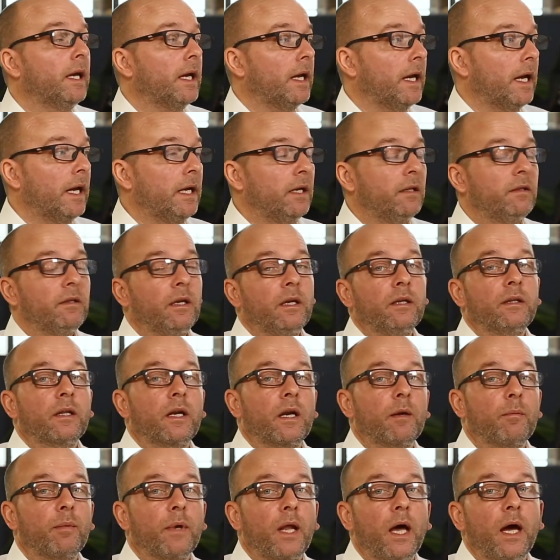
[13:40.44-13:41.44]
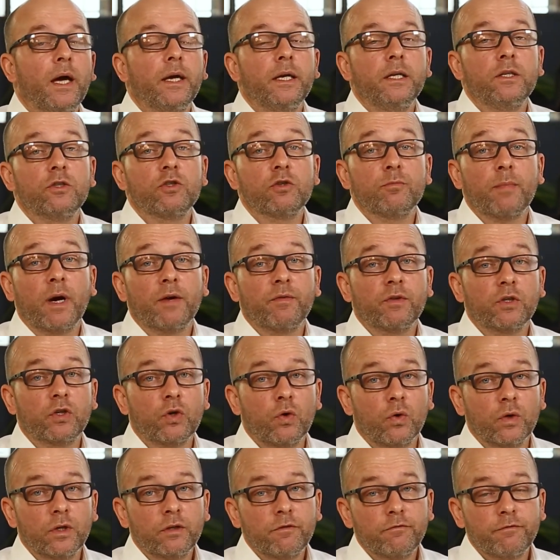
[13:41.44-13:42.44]
Anything that I apply into my
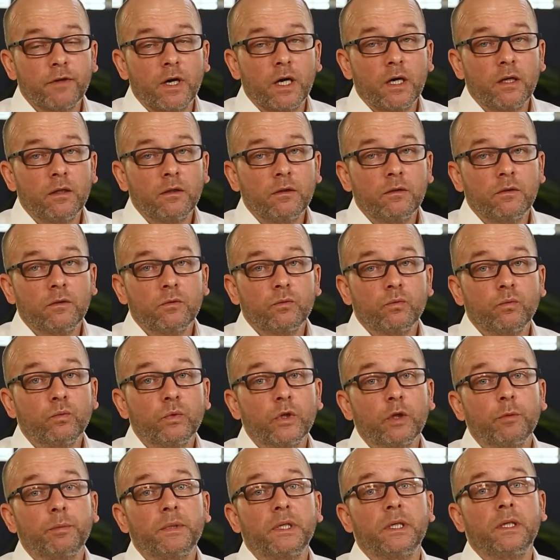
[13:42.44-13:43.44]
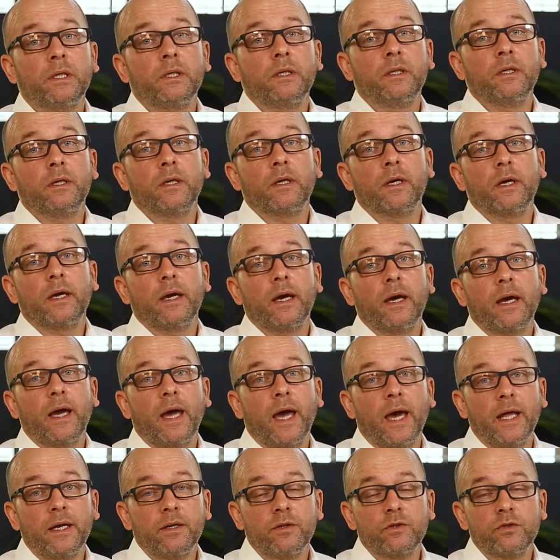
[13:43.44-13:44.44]
recording file will be
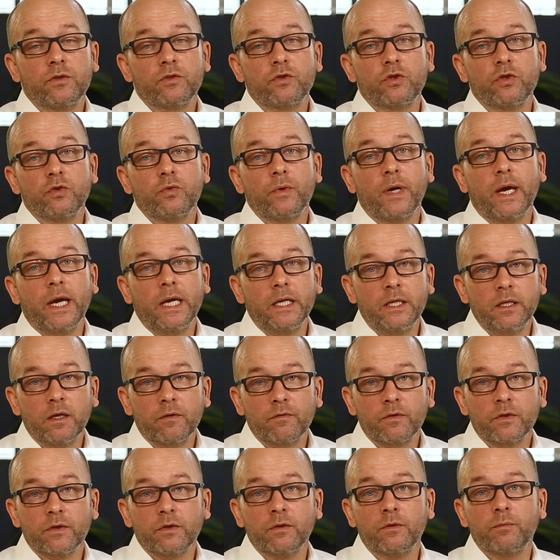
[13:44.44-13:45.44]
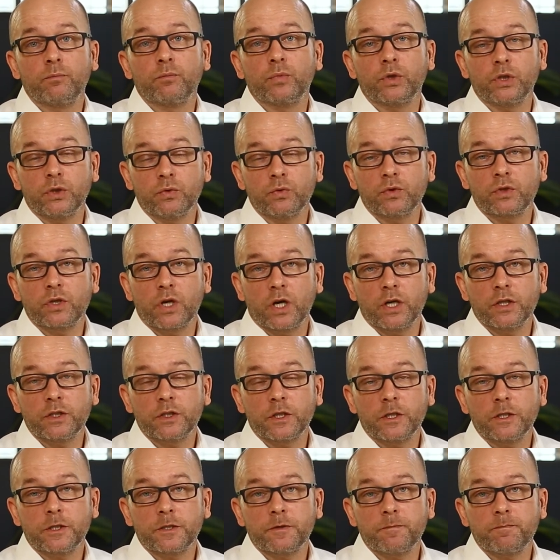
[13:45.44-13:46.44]
added to any of the produced
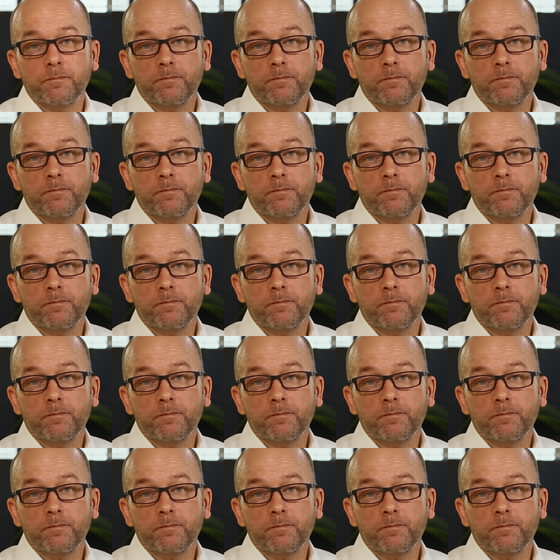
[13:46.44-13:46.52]
content.